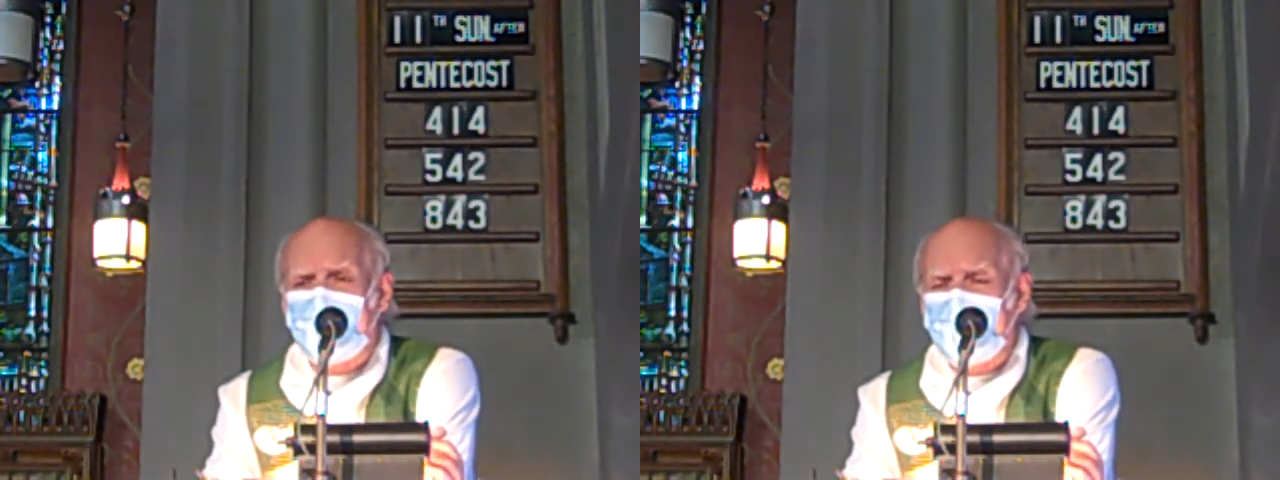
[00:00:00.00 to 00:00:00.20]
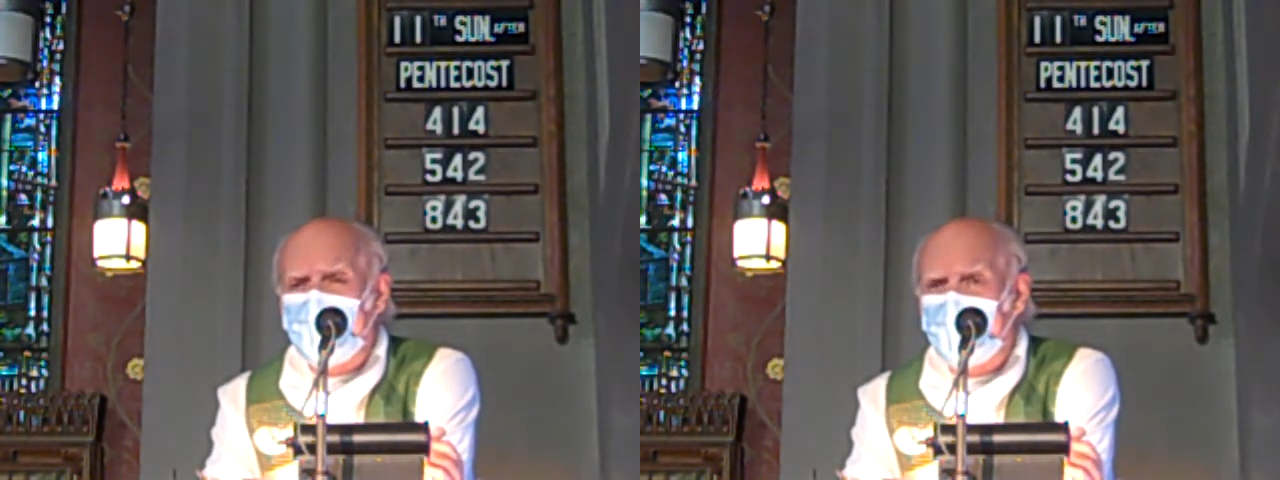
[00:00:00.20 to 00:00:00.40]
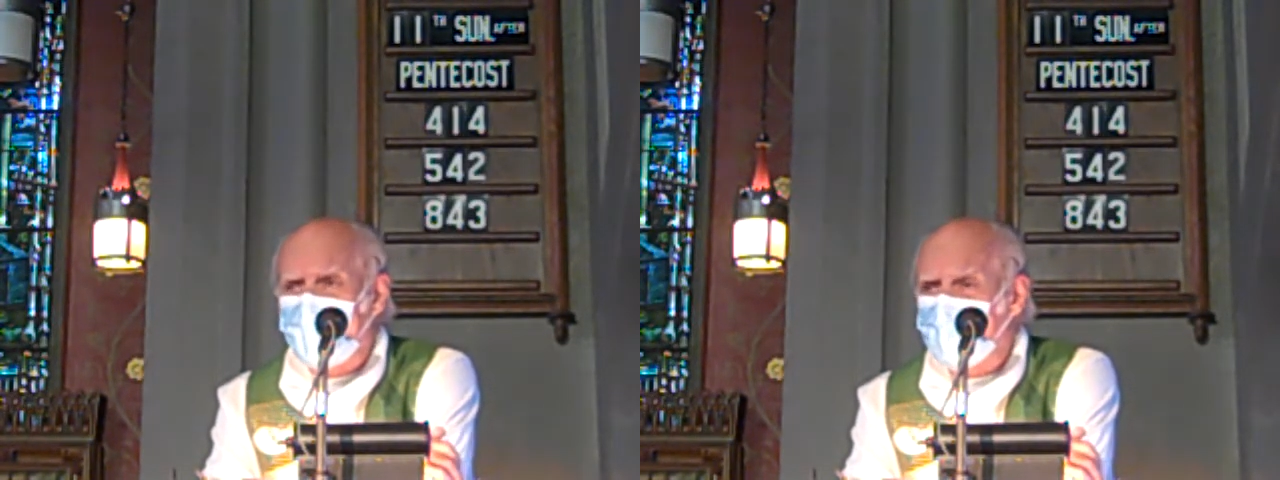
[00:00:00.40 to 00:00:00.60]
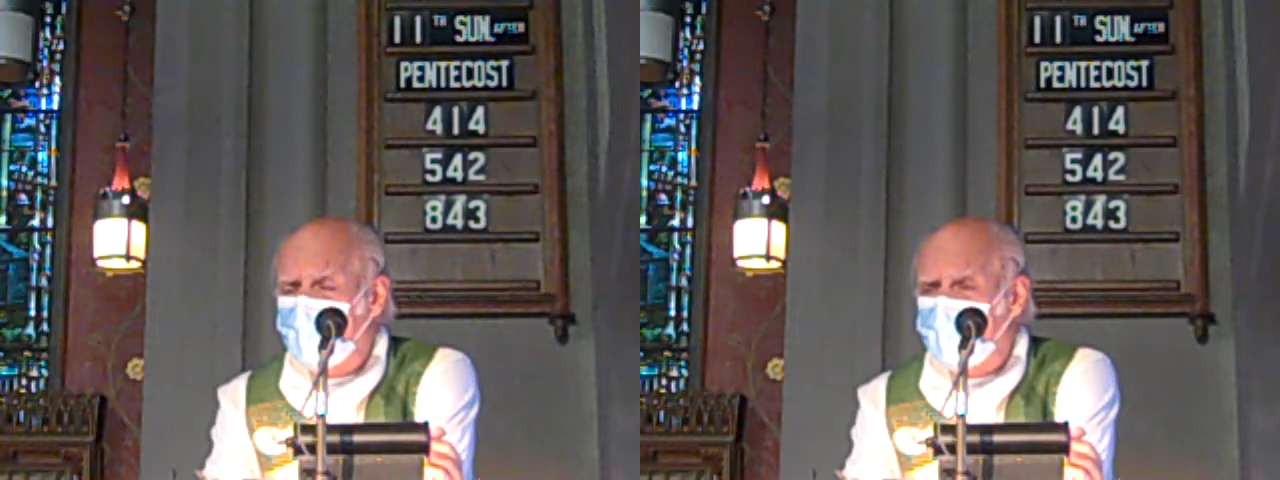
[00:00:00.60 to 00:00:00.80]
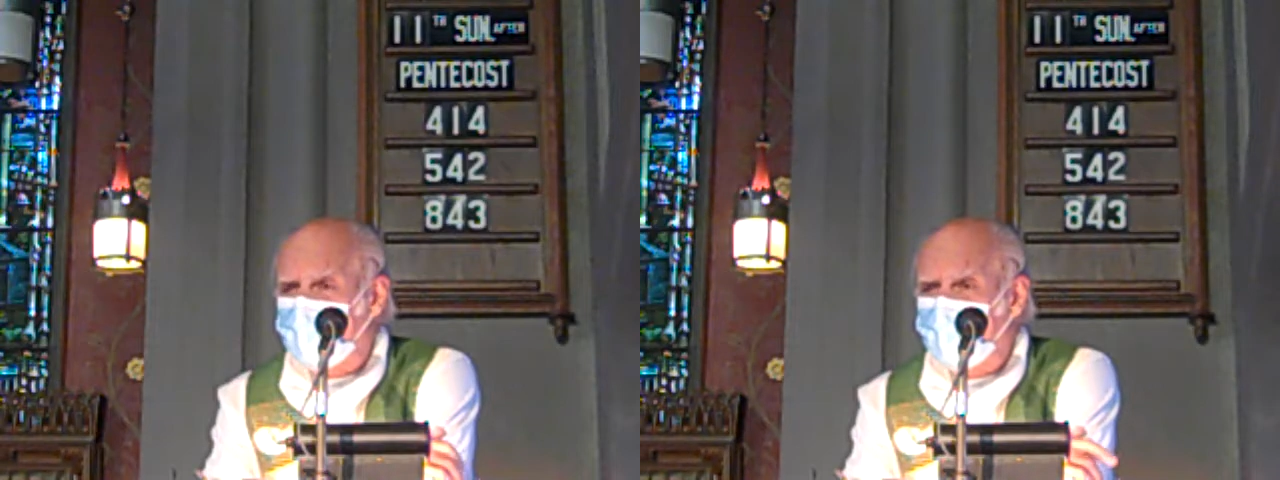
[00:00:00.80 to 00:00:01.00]

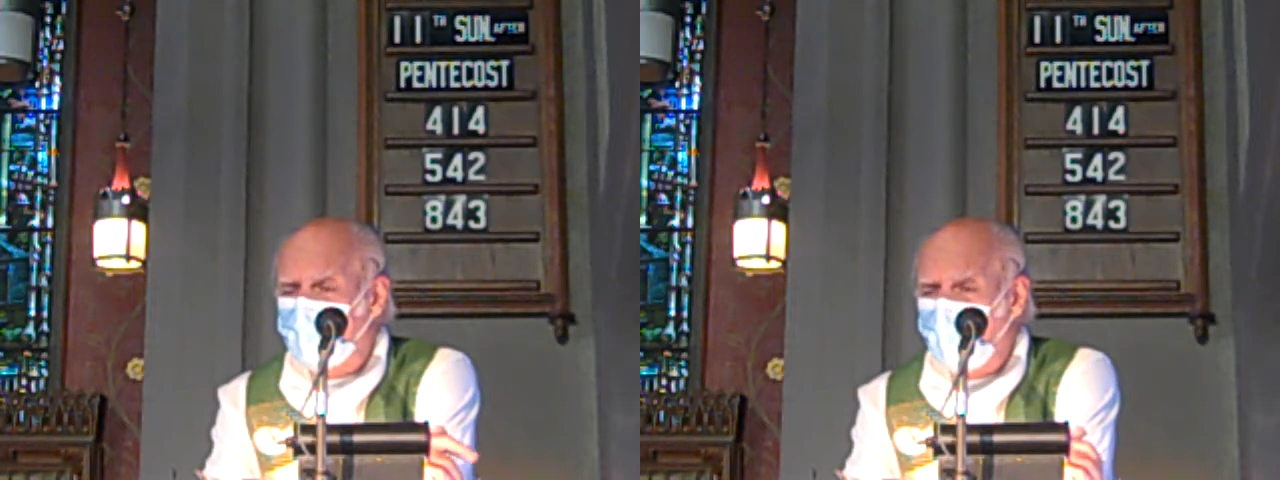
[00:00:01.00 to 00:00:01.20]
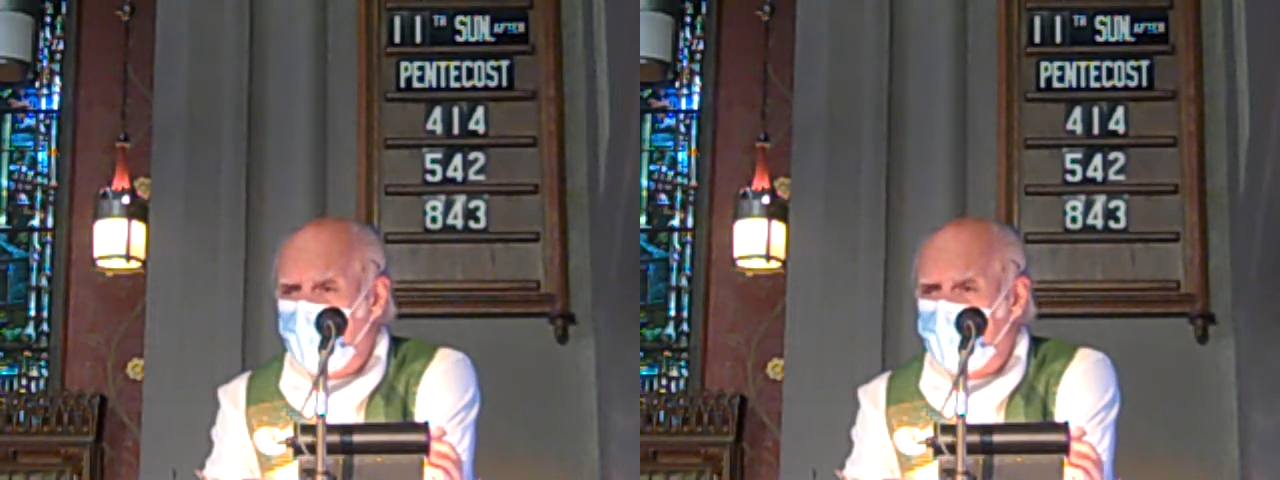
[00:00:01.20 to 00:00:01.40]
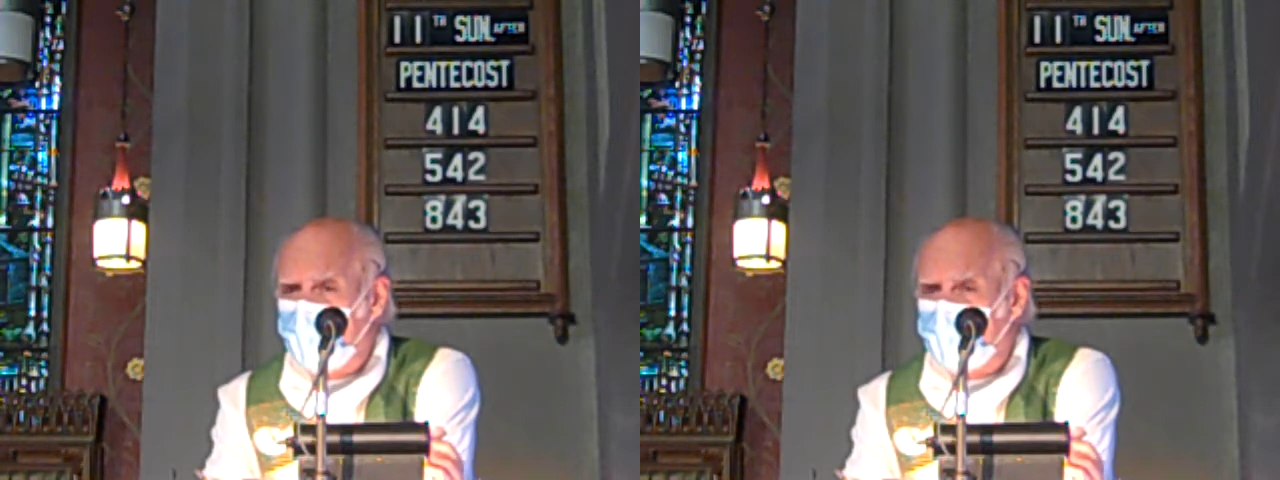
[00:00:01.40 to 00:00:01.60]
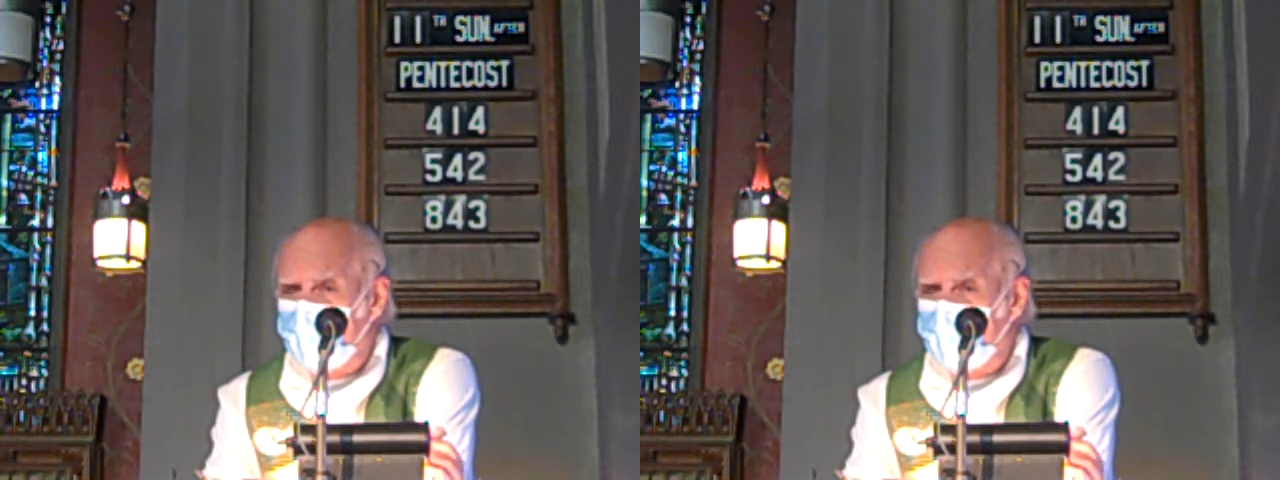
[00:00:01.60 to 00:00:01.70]
am the way,